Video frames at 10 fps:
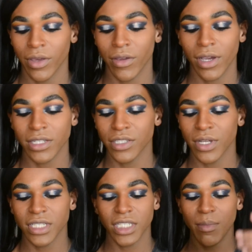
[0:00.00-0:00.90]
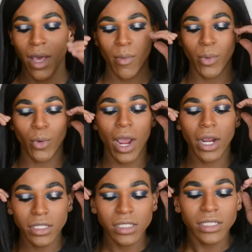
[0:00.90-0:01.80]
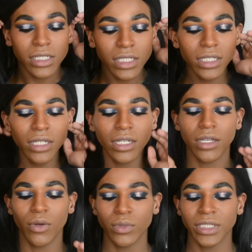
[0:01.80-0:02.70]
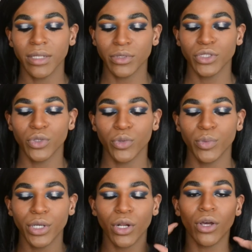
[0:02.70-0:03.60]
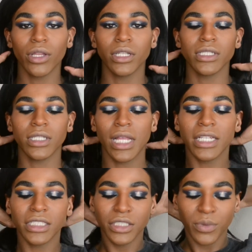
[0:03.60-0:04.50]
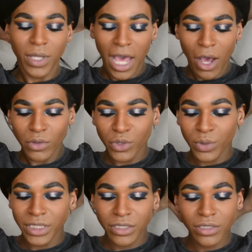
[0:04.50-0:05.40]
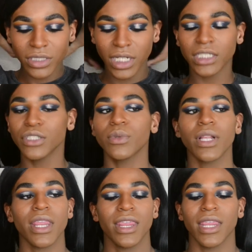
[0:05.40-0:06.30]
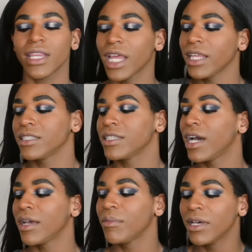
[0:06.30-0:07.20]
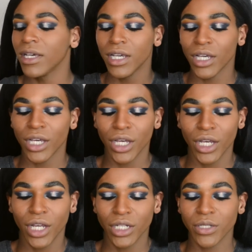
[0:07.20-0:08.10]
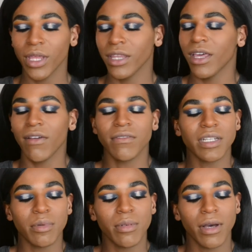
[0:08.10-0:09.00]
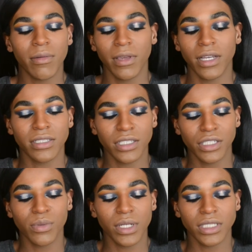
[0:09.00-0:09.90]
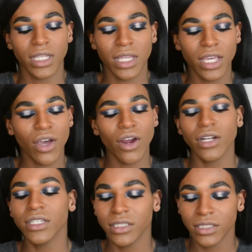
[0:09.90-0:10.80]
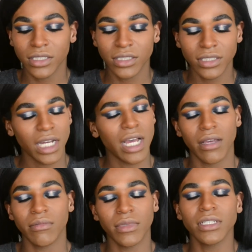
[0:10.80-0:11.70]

Okay guys, so I somehow miraculously was able to put on these lashes without tweezers, and I just wanna take the time to thank the heavens up above, because this was the hardest time.